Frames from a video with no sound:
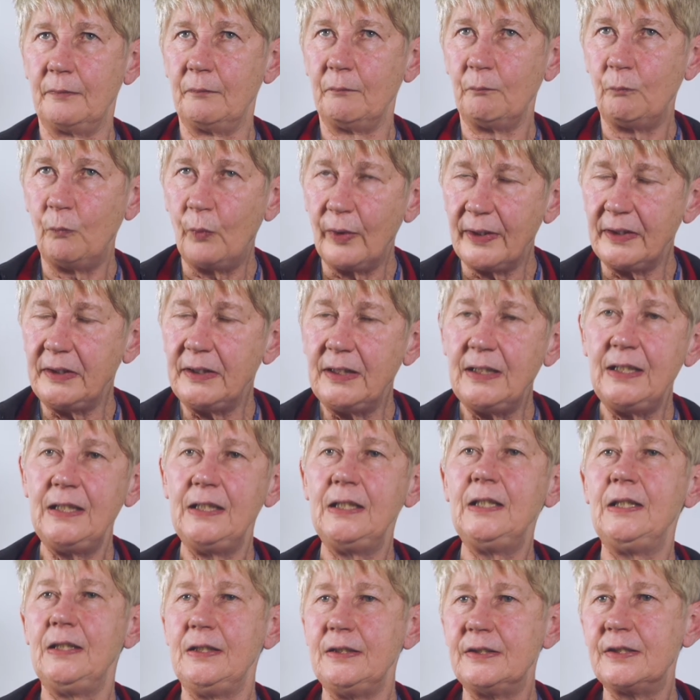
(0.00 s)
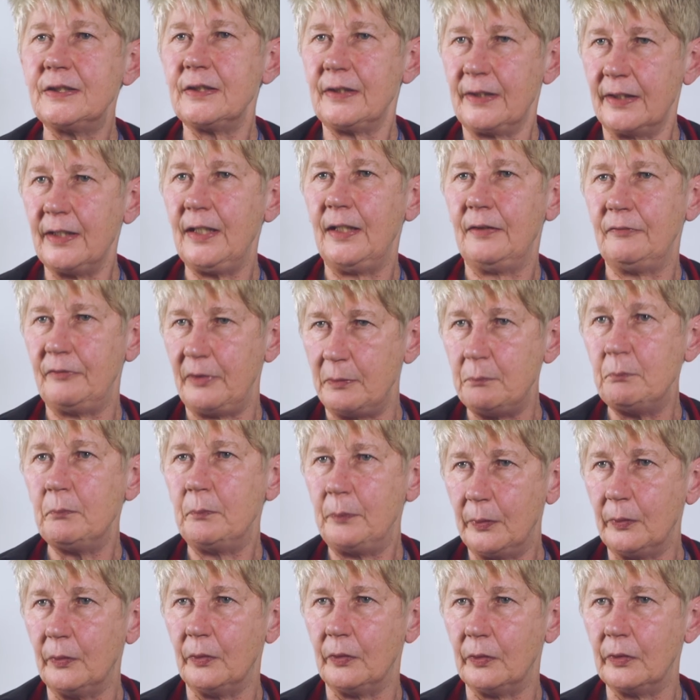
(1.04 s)
We need their
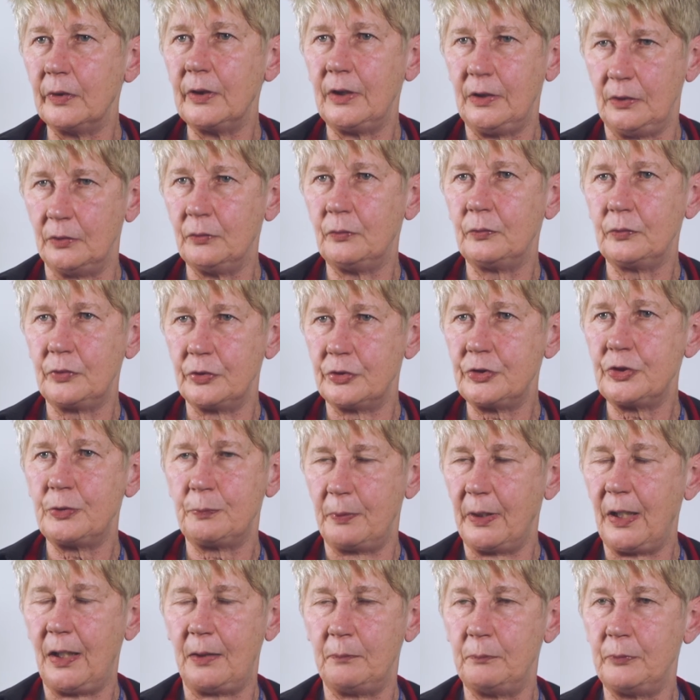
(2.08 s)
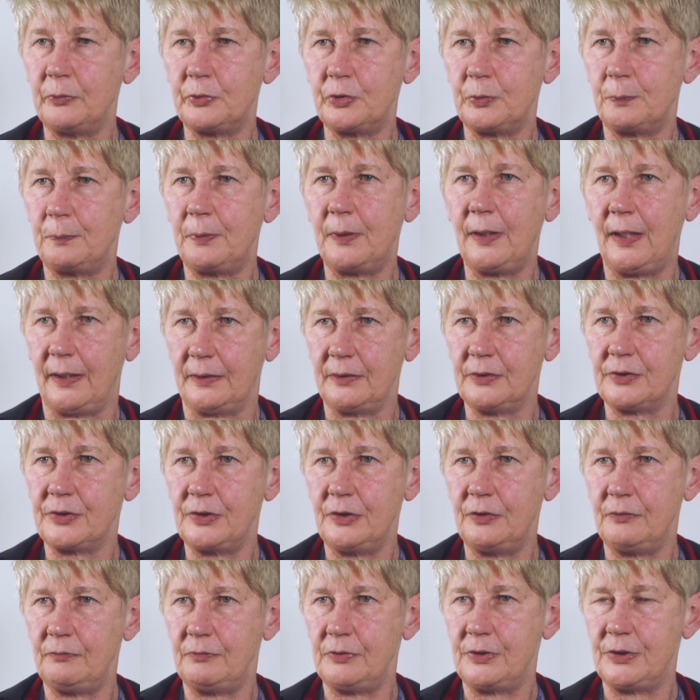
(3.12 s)
input in order to be able to plan
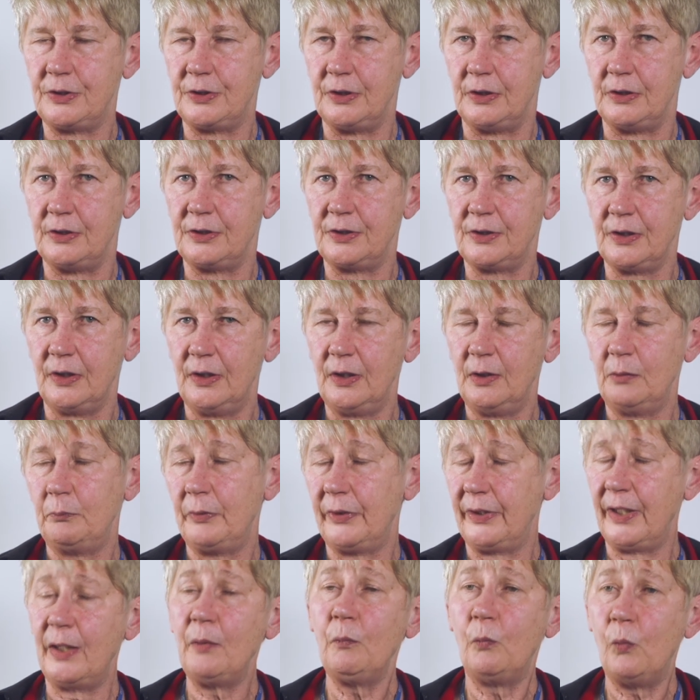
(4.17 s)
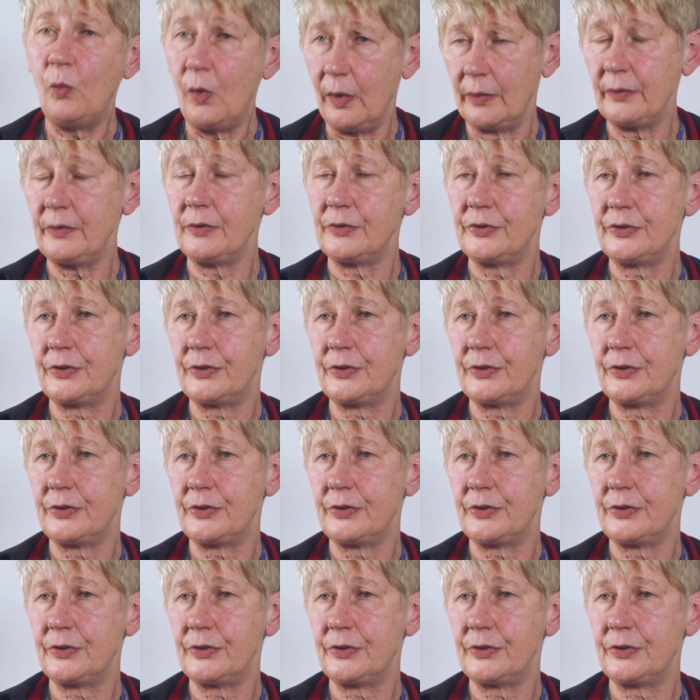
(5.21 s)
services, but they're one